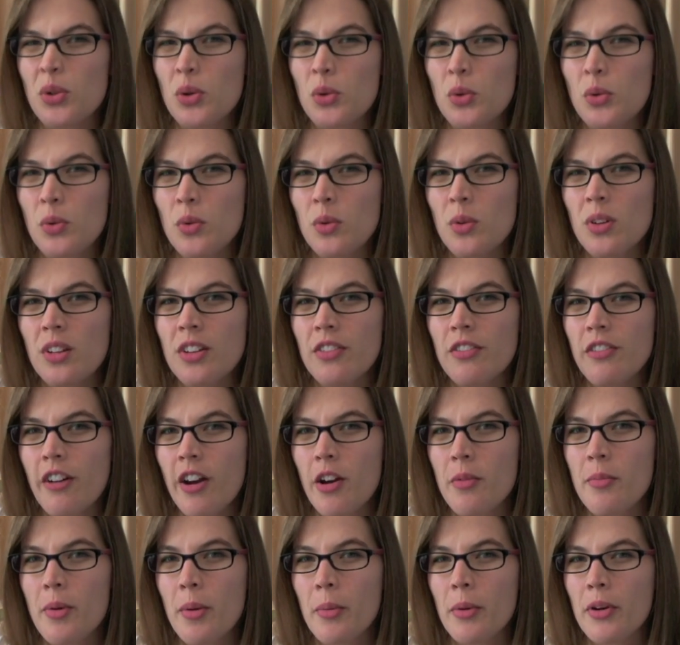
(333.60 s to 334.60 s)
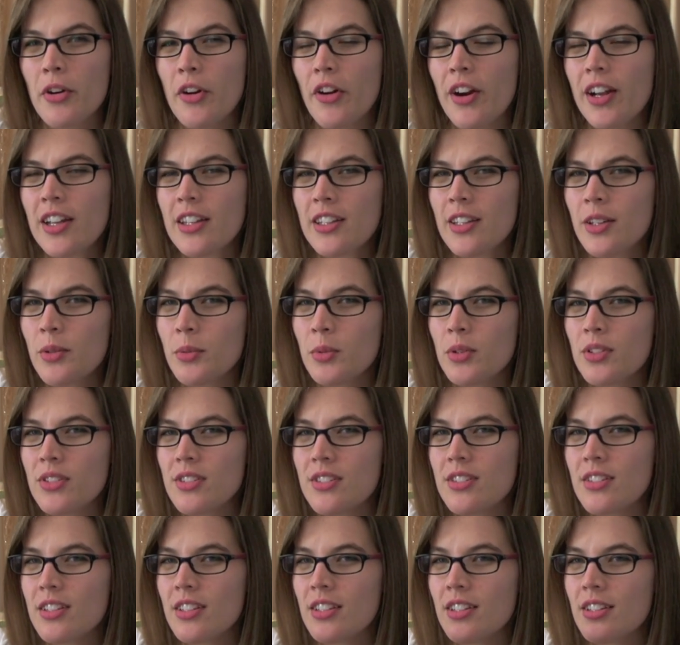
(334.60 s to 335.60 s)
who, if I remember correctly,
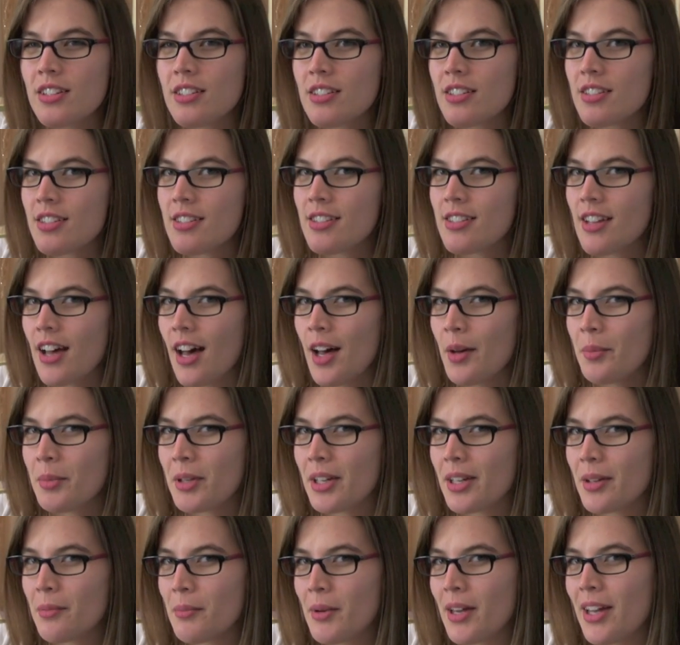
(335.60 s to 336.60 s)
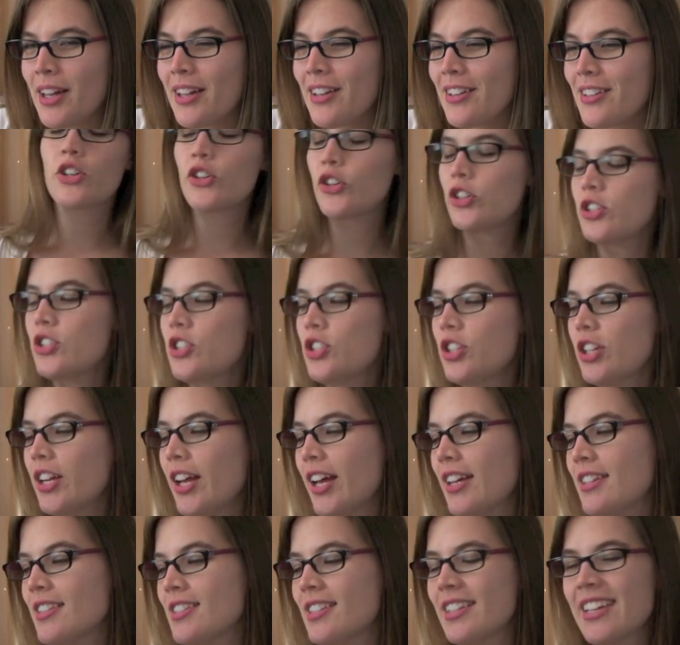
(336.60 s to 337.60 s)
was the disarming man. Christian
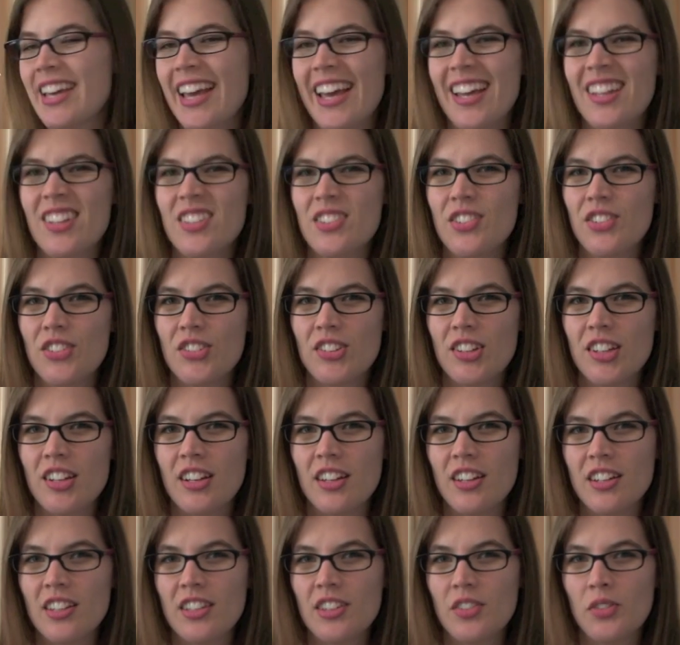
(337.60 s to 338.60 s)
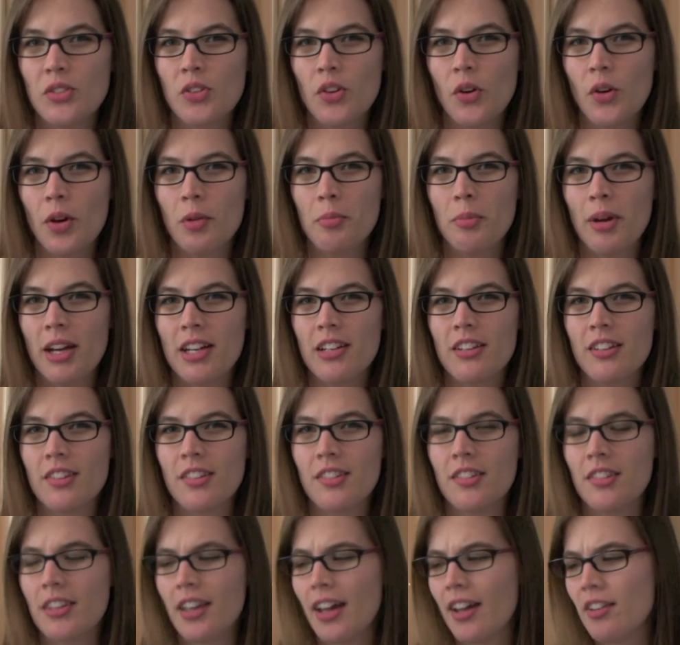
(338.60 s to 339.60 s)
has to cancel dinner. He's going back to
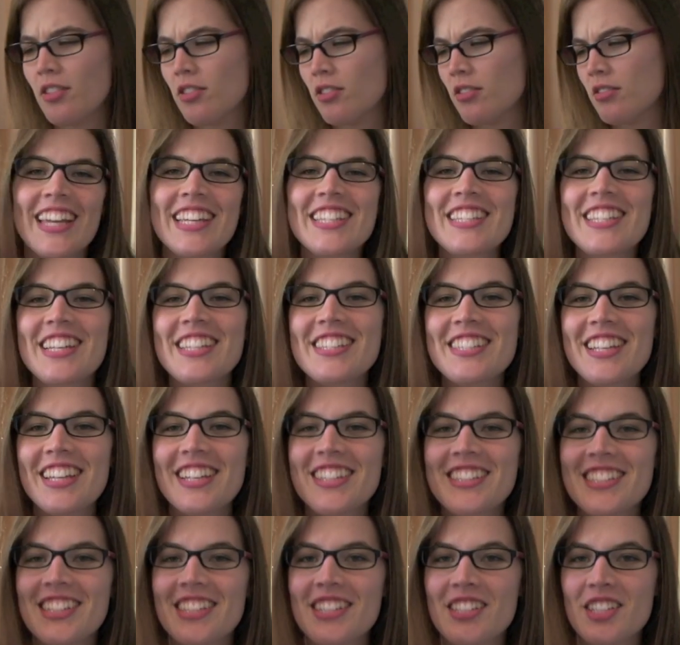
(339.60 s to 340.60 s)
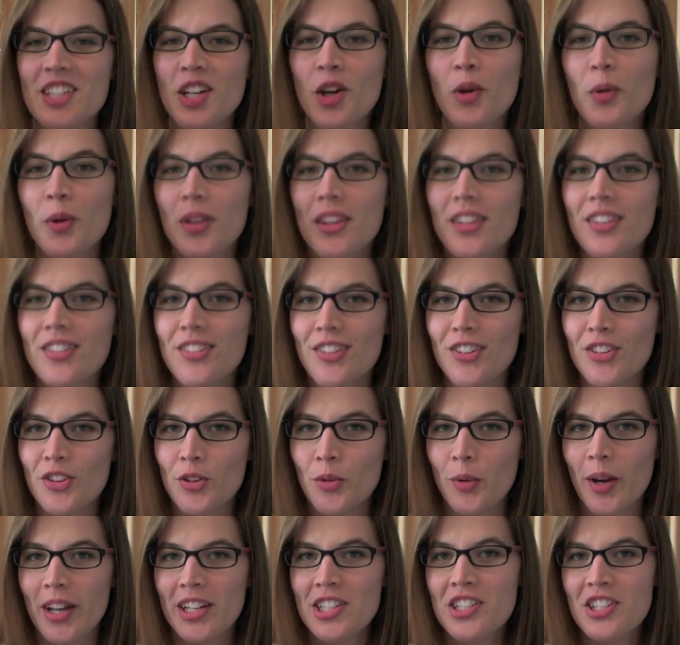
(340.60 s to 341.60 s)
Seattle. He says he has to deal with the
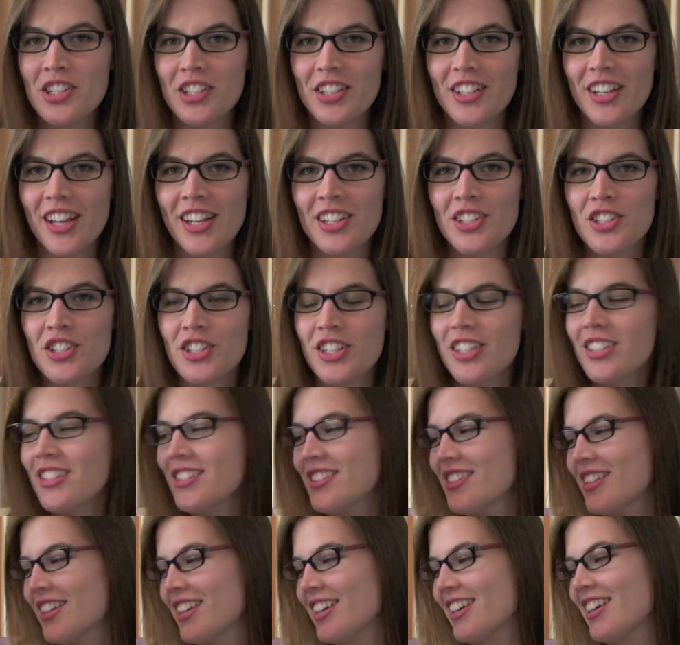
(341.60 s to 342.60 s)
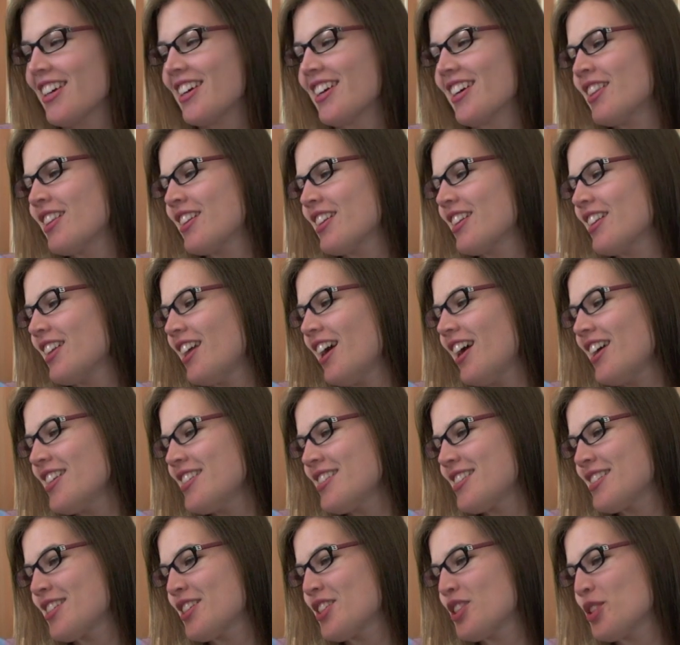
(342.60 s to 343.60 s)
situation, and she's thinking, the
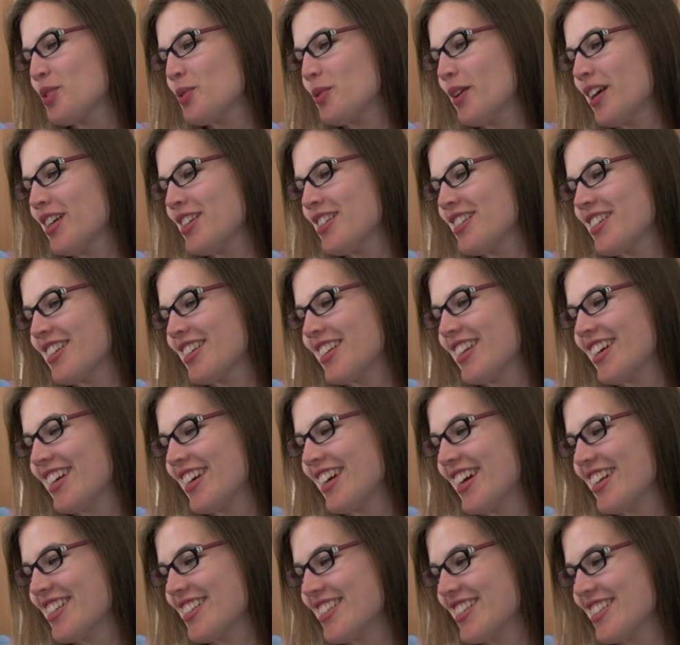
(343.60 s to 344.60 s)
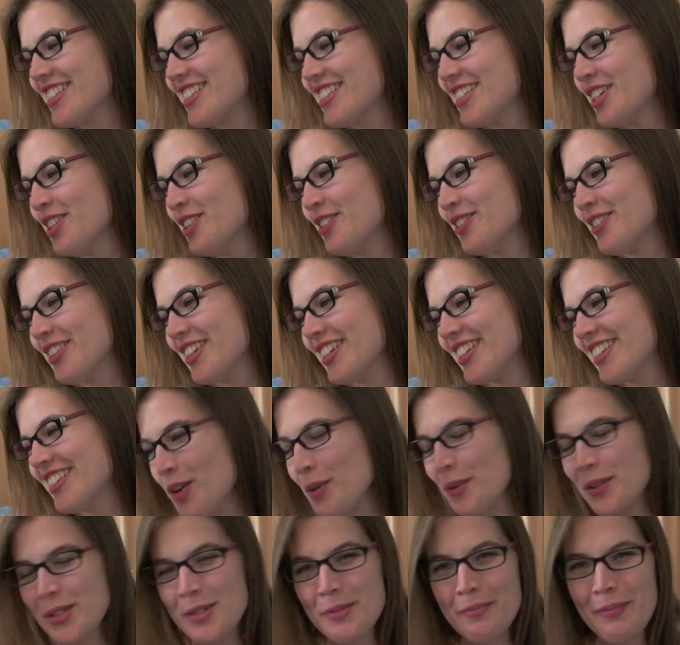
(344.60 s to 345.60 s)
last situation he had to deal
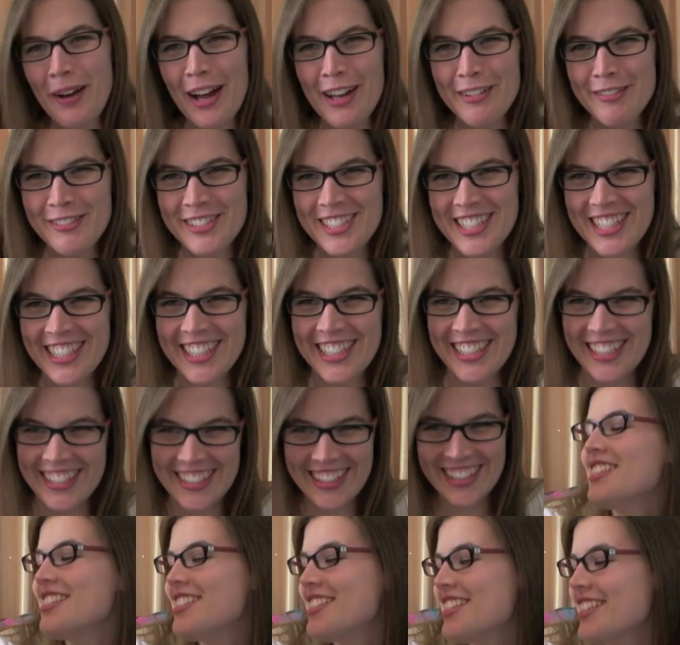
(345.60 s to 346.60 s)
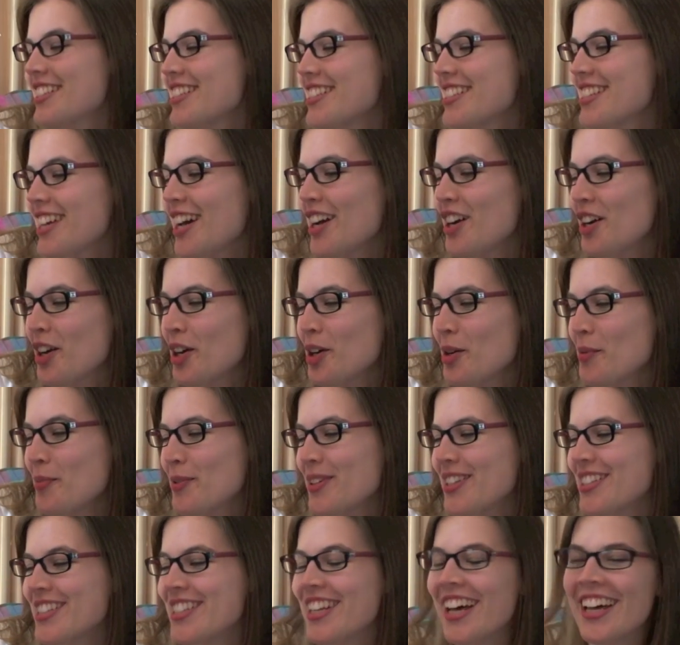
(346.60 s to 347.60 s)
with was my virginity. Jeez, I hope
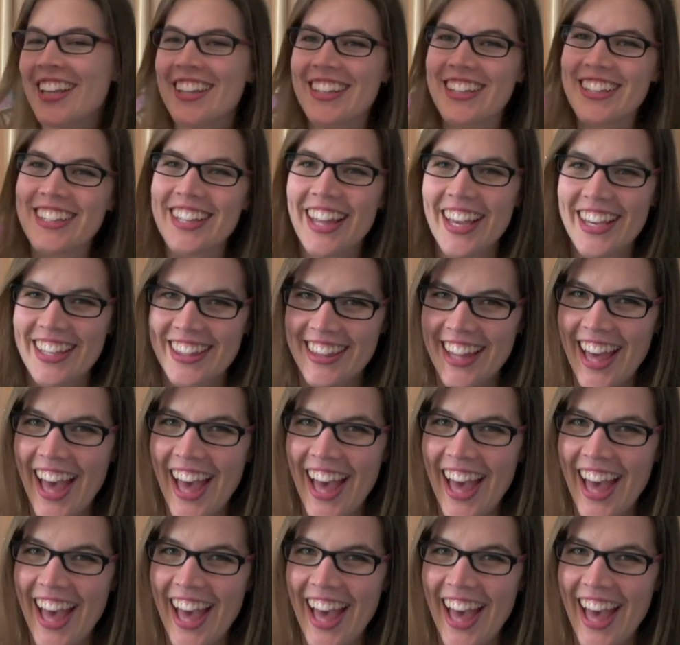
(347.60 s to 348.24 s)
it's nothing like